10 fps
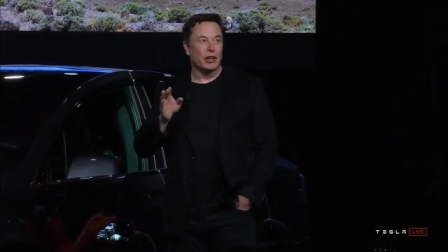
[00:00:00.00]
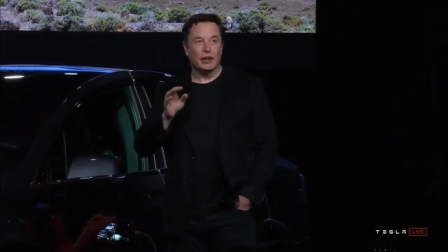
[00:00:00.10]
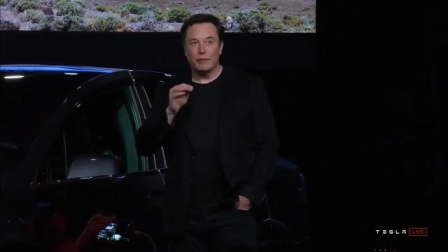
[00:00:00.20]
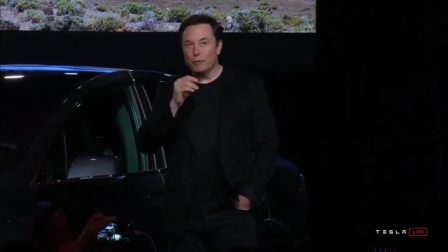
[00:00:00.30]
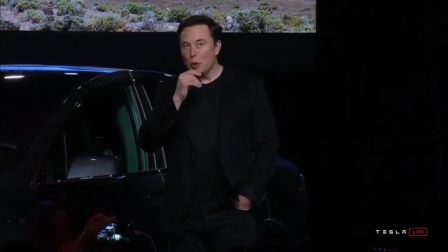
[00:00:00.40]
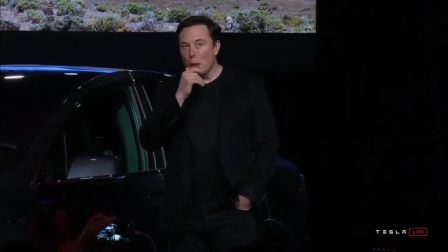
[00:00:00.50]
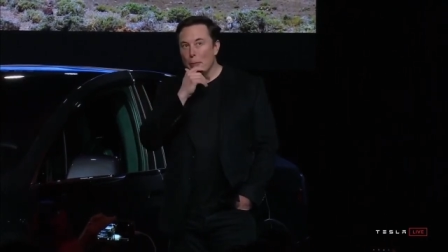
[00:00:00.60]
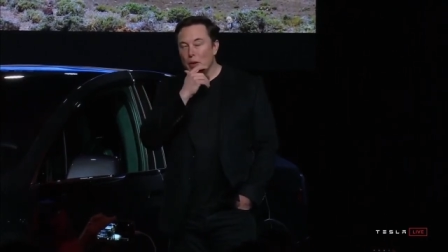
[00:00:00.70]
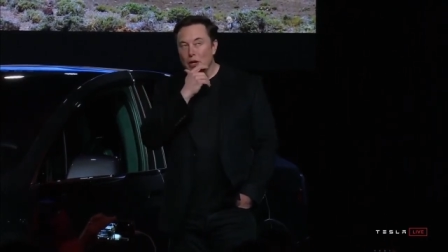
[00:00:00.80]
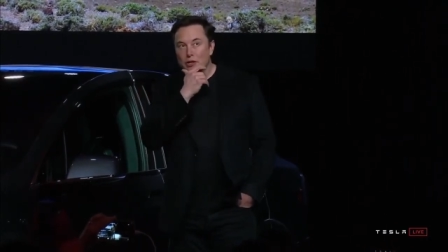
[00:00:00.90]
Um,
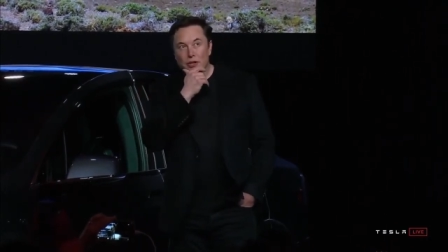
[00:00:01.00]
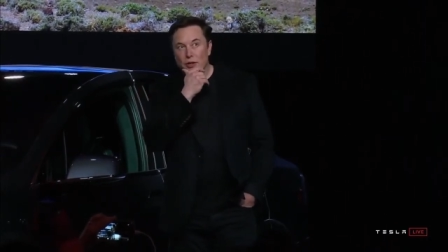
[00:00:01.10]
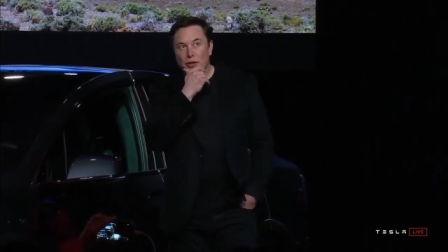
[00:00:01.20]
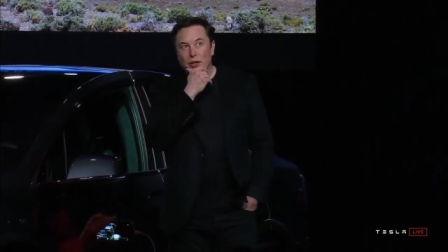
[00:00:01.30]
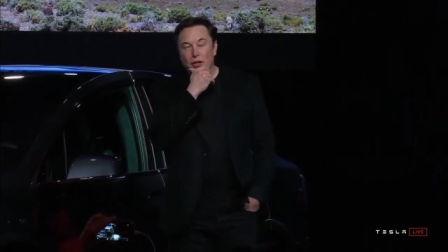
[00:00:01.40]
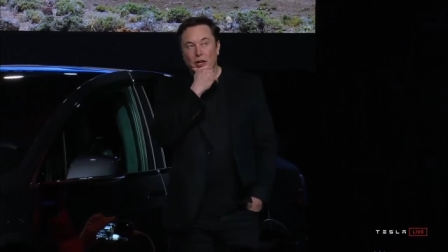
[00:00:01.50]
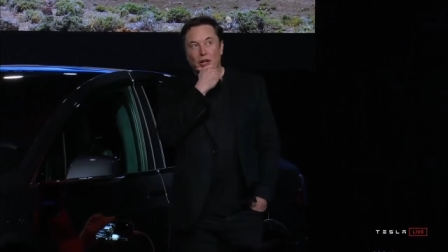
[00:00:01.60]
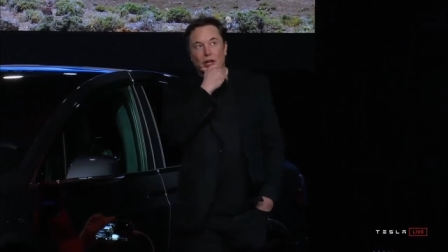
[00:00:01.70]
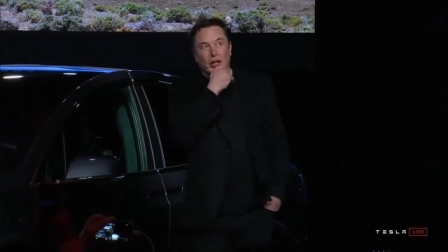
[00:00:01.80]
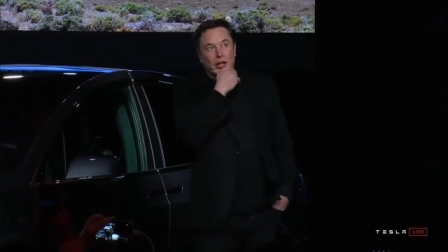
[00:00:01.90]
so
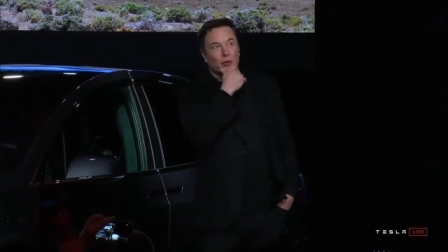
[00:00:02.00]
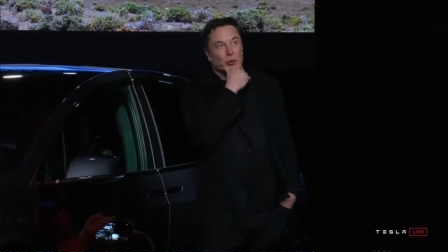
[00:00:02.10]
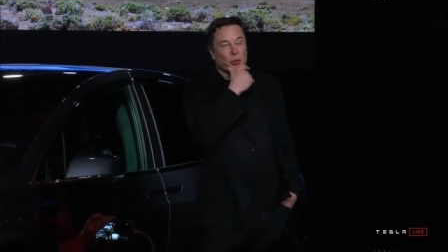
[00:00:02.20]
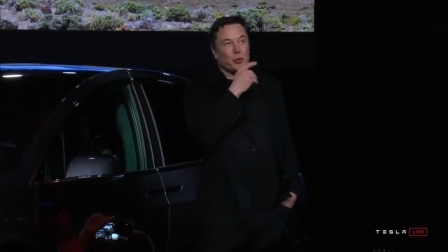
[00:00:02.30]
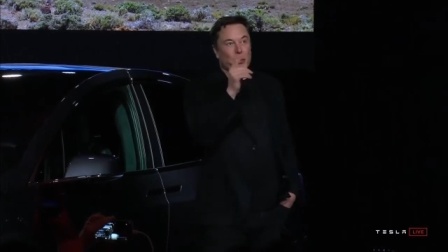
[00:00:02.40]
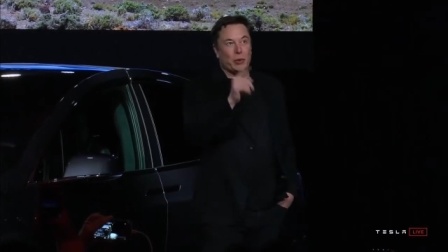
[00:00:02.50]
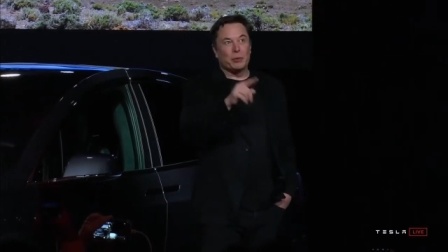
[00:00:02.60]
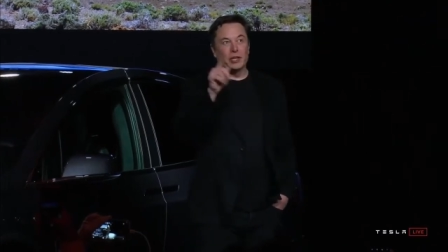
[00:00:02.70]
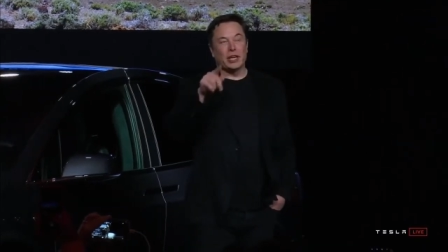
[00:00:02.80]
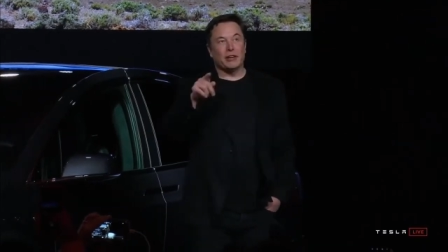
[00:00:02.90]
it, we
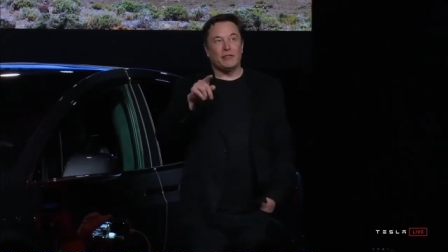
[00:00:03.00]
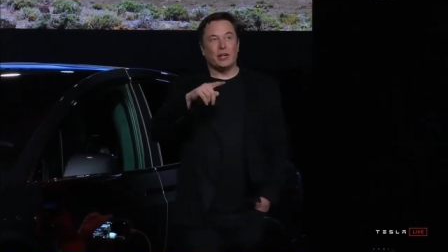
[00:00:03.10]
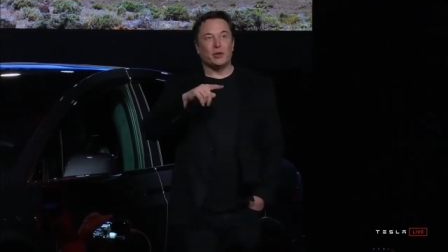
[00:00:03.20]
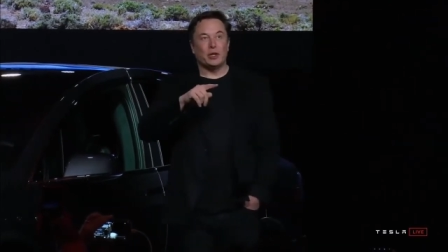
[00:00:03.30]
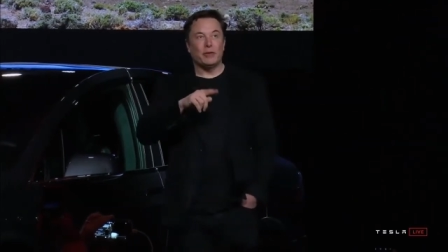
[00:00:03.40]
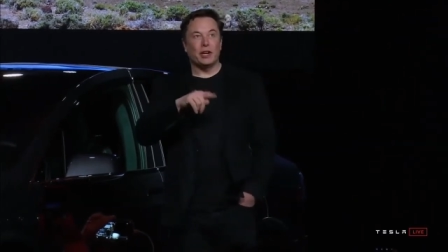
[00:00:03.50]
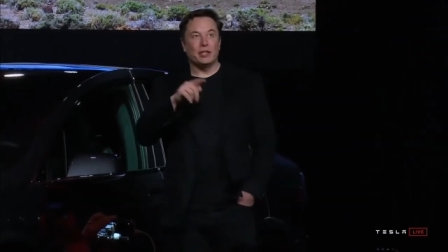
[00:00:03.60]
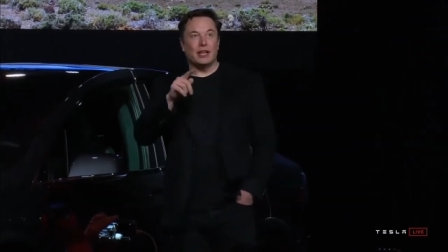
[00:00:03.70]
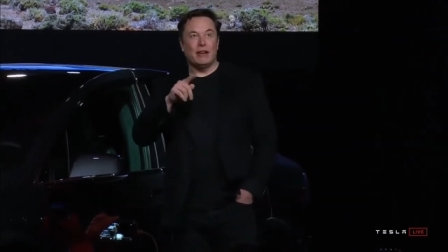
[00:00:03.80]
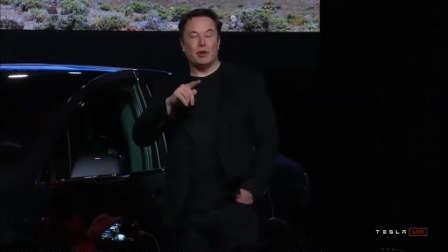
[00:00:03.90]
built the Gigafactory in the amount
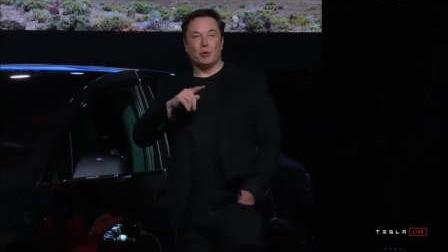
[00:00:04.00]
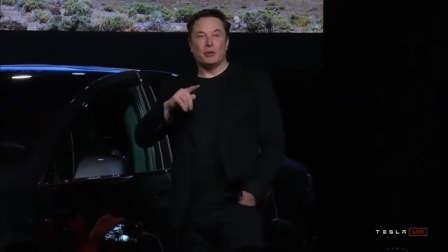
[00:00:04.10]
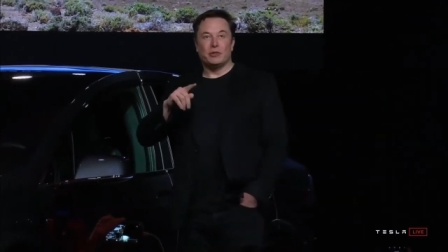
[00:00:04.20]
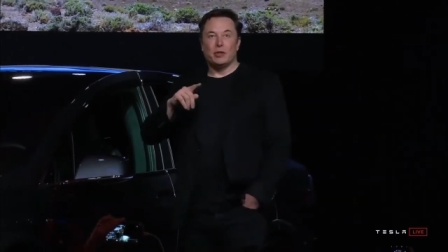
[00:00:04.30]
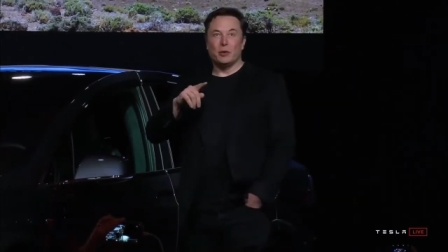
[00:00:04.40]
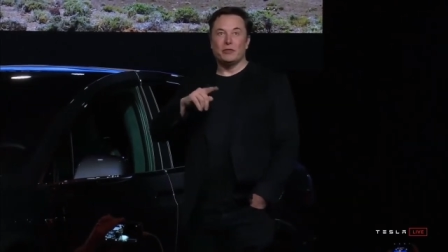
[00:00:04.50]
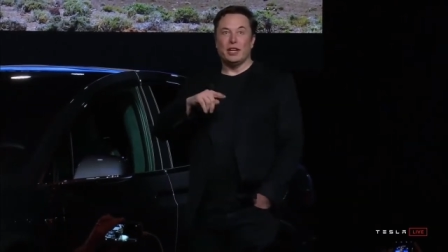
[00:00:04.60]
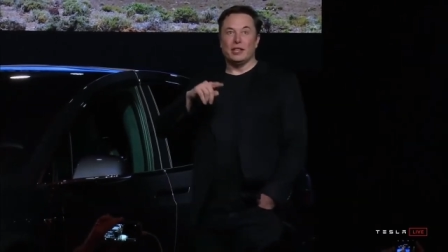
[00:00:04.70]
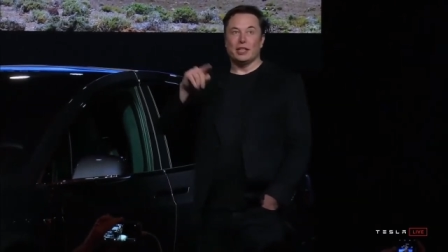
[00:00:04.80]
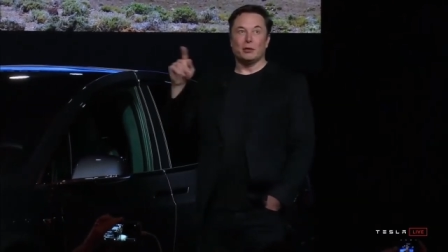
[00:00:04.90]
of time it would, it would have
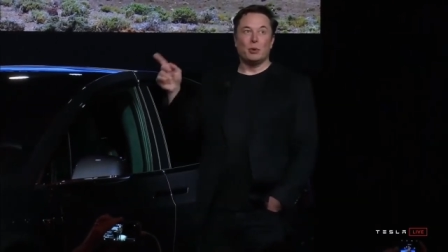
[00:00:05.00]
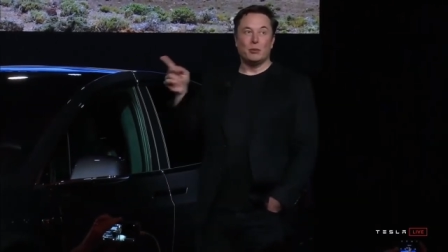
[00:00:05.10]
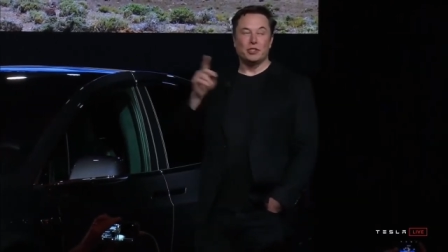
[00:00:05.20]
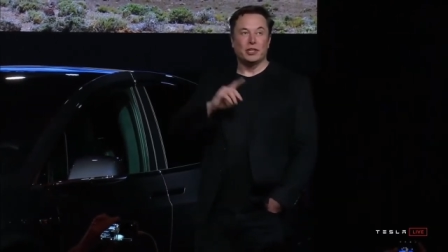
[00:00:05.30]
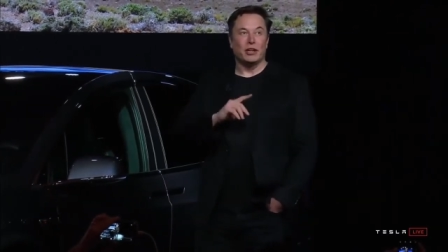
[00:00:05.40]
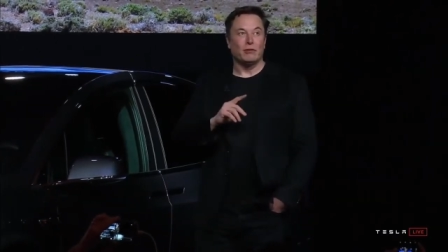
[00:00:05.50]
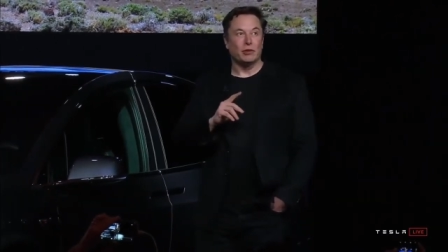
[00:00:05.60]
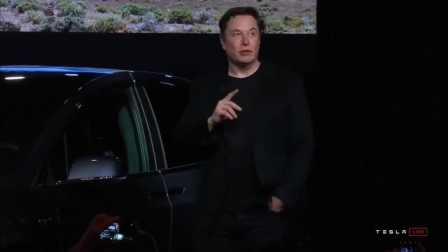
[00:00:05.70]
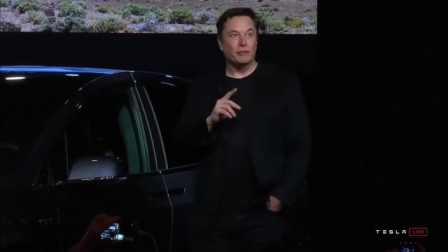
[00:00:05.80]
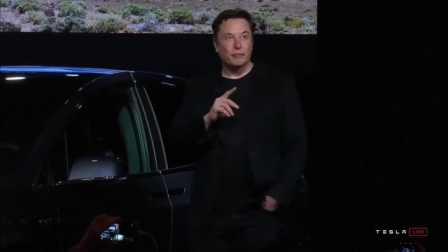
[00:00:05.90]
taken to get the permits in
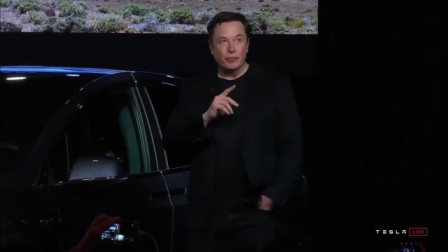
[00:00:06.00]
California.